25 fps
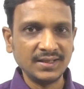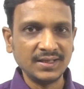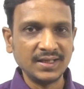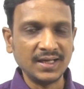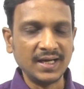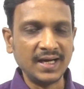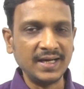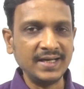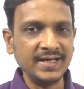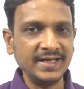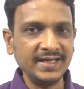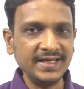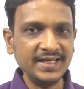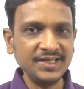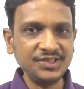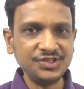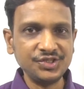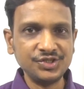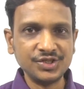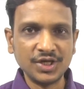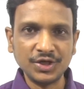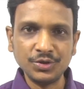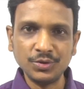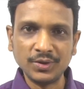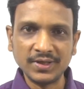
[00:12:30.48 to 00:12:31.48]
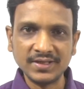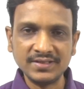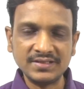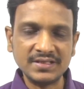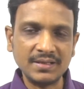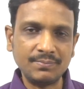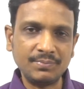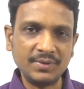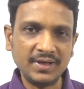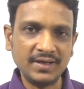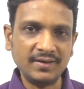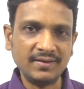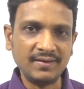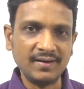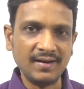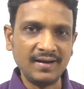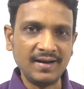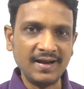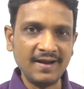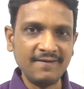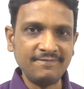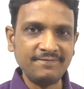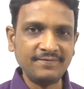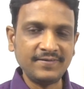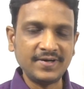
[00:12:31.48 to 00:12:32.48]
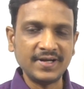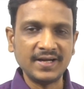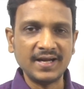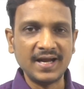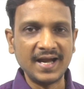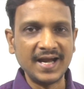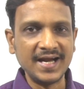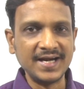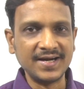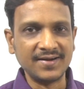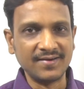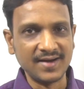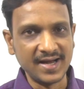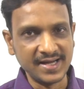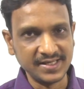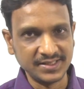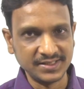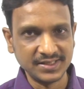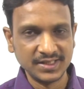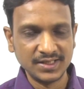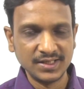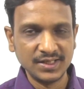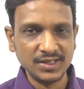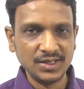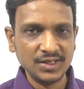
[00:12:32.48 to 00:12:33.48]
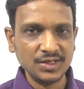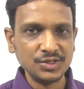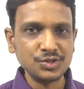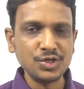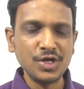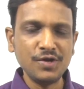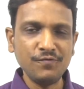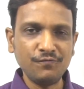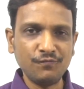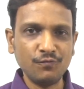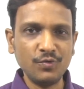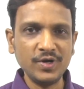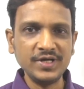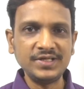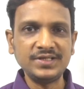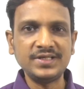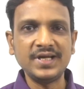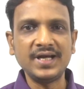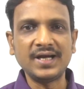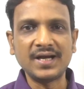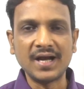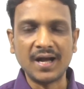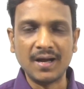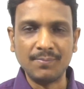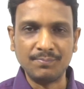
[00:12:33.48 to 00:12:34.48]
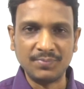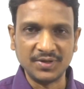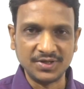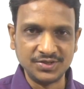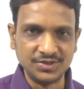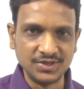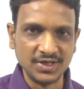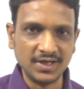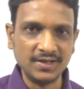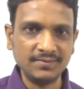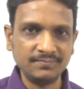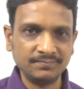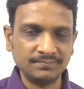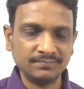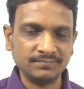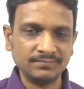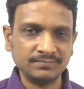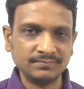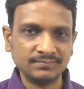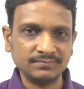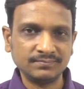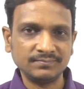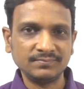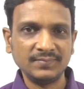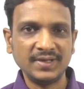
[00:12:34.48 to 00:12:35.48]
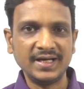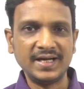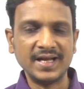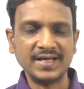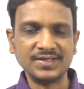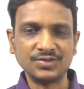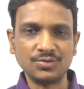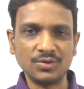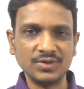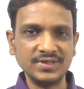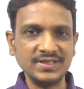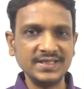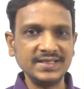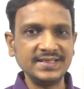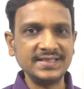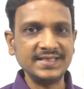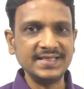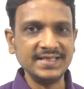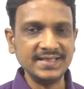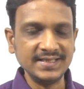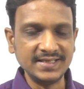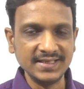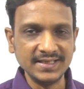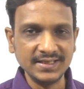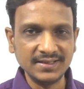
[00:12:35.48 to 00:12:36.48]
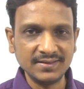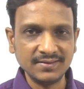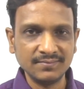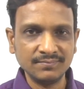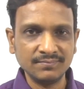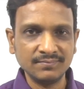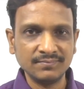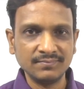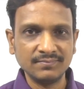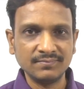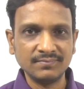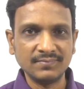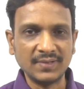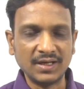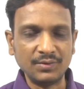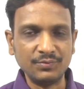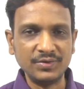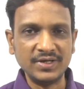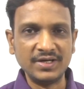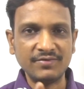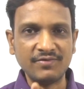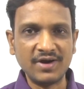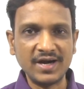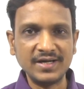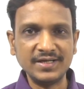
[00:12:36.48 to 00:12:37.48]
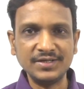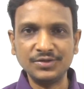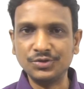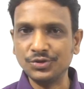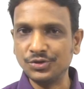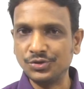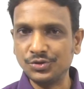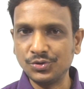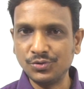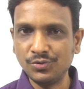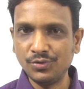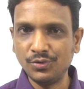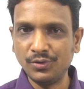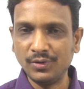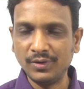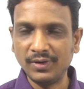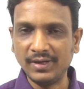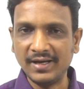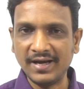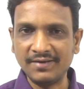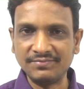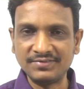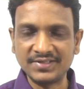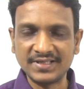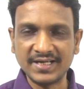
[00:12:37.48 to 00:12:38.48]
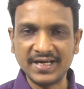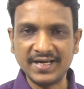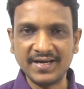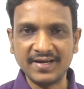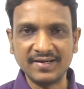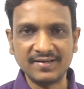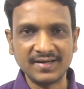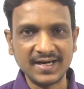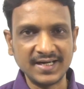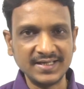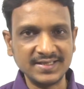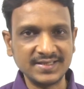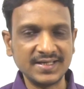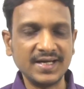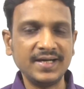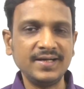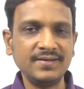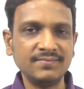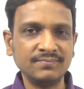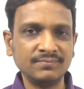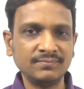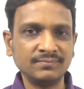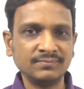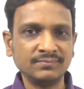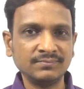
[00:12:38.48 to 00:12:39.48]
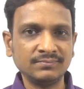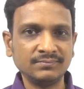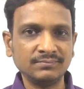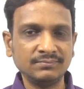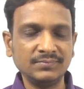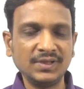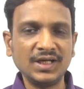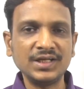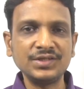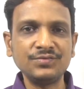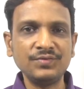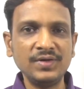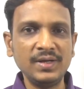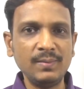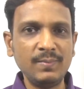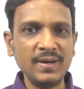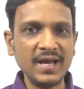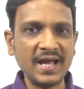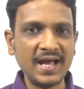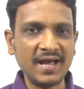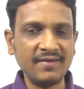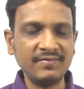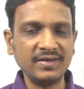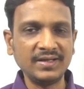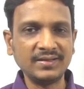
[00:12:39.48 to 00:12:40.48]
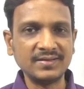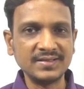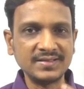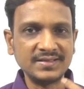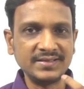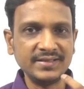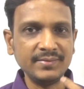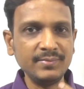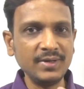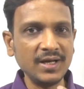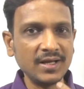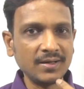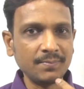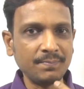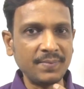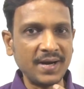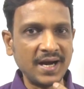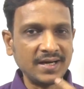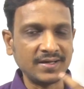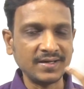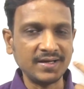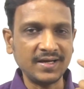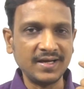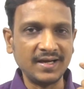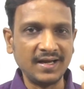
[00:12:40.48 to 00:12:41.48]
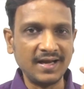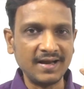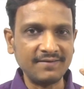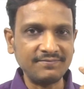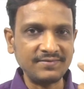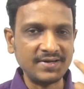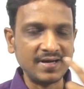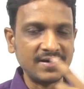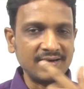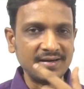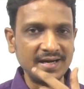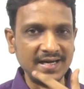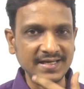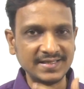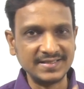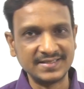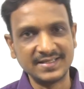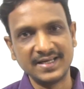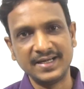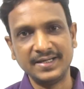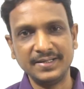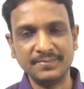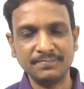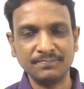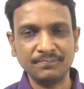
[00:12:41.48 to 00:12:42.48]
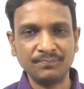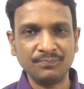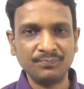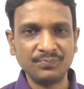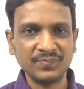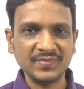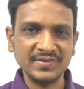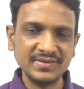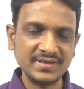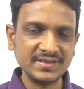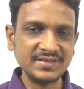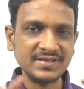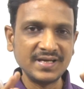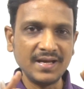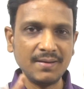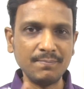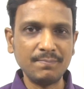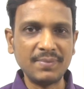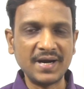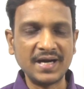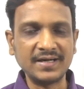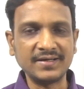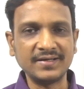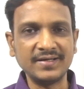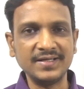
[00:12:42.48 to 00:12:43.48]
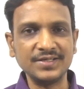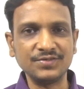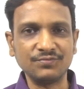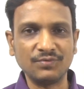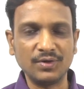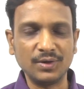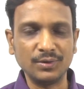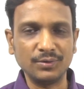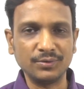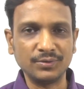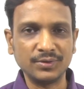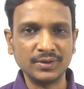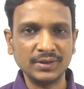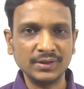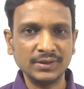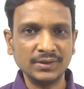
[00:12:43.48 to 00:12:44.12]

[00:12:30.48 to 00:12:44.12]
and each jaw you can separate left and right. So if we take upper jaw, it has got 16 teeth, and we divide into two, left side and right side, because we will be having the similar pattern in left and right side. The same pattern is followed.